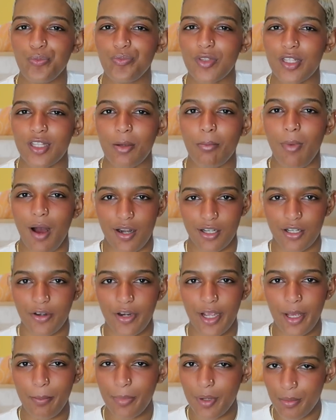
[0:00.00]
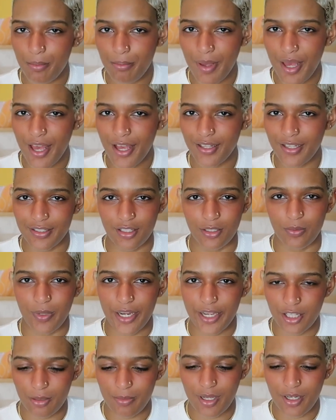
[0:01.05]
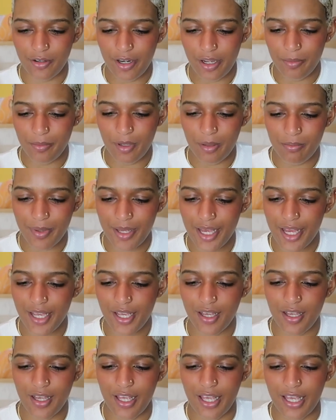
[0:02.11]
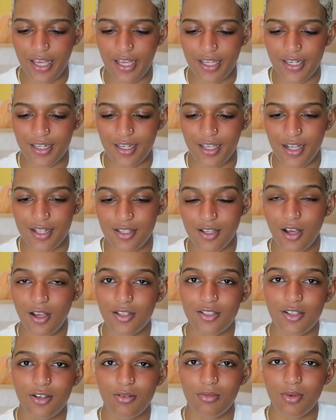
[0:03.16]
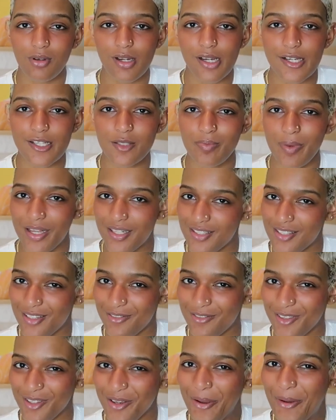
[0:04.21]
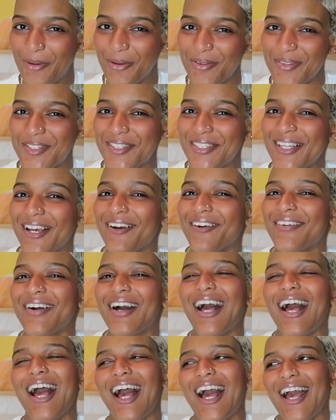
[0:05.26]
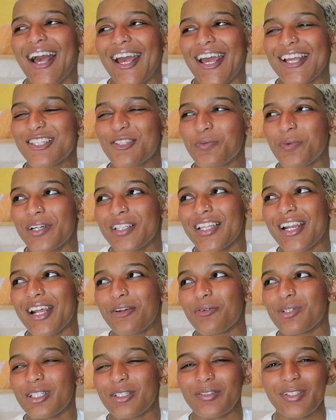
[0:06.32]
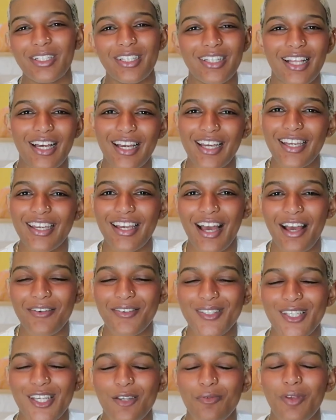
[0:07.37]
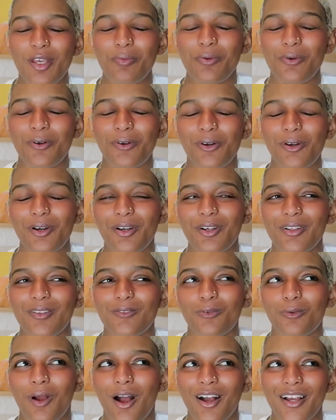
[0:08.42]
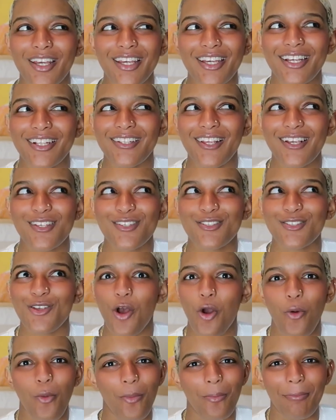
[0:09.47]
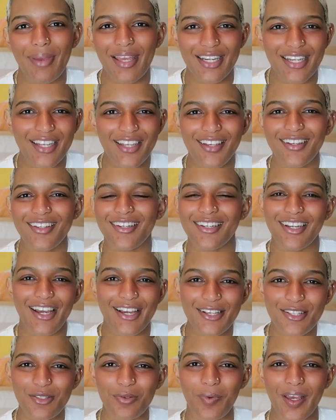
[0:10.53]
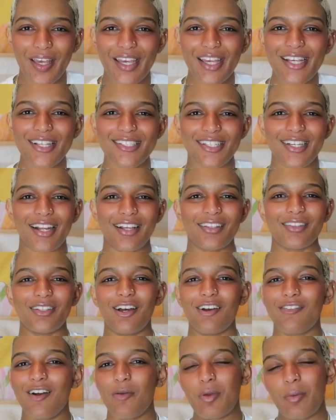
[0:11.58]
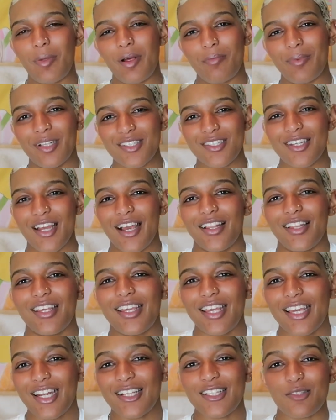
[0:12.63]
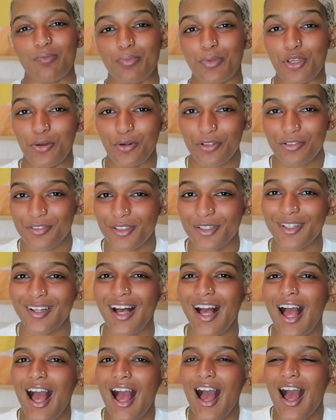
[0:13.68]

monogram bum bag, like the regular monogram bum bag, and it's also more expensive though. So it's one that I really, really like. I've seen people rock it in like so many nice ways, and I love how people have been styling it. It's beautiful.